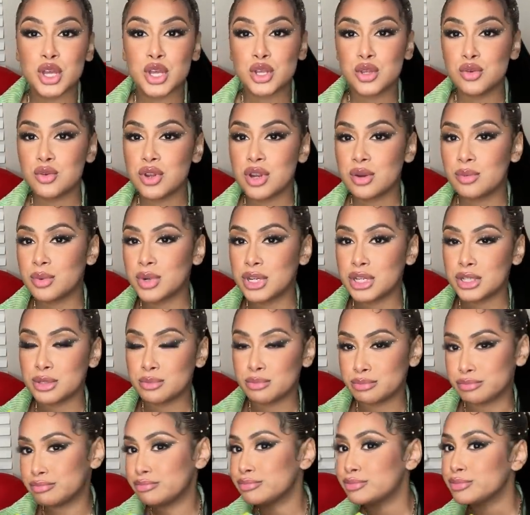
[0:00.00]
you can
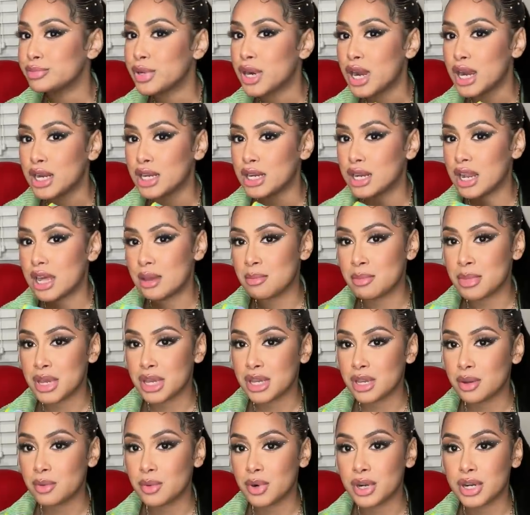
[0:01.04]
really probably like
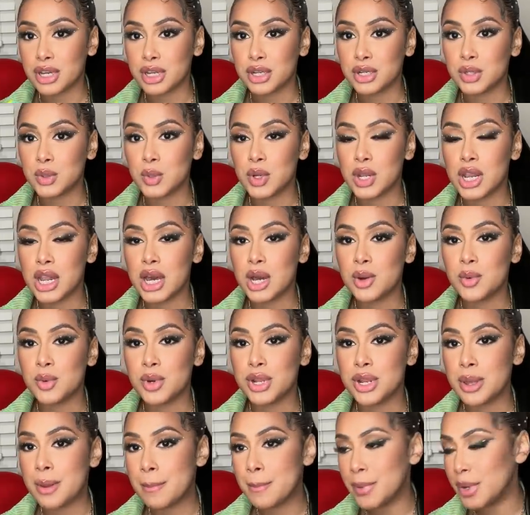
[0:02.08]
make it work and do a lot
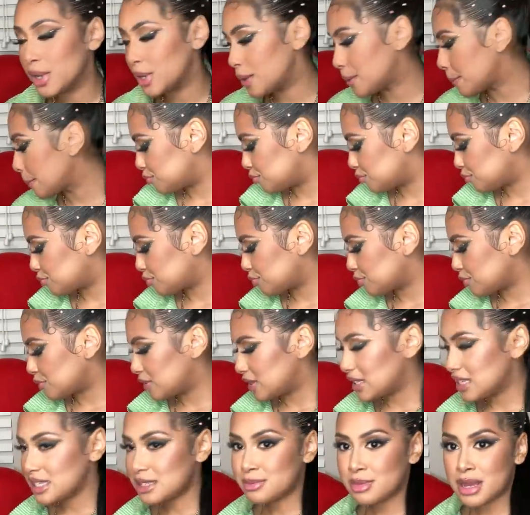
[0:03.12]
with it. But
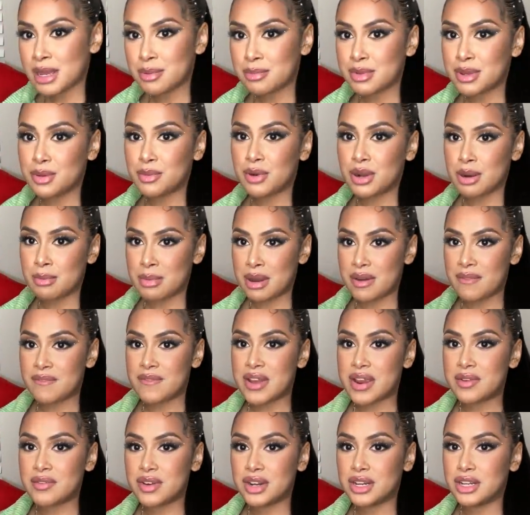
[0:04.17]
these might be one of my
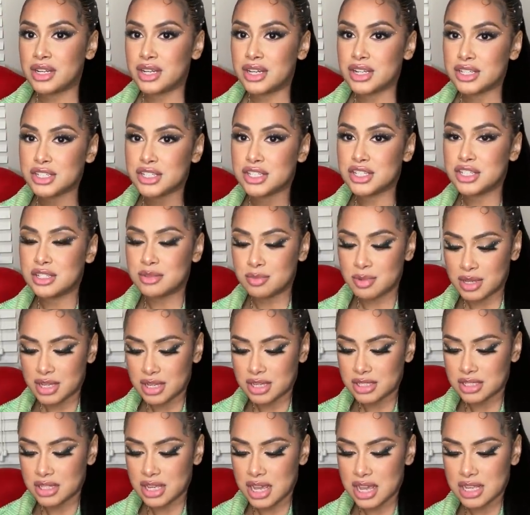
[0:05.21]
favorite dunks just
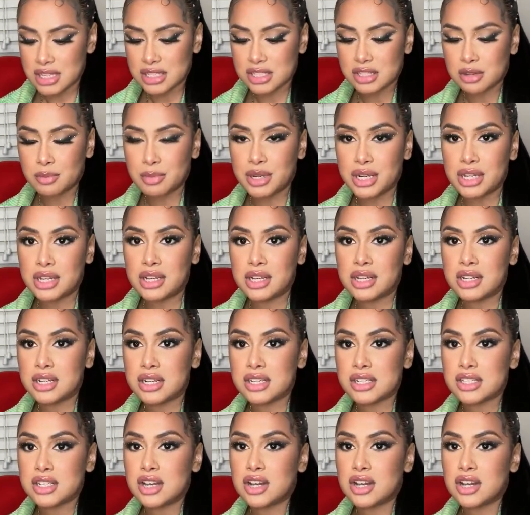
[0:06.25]
because it has so many colors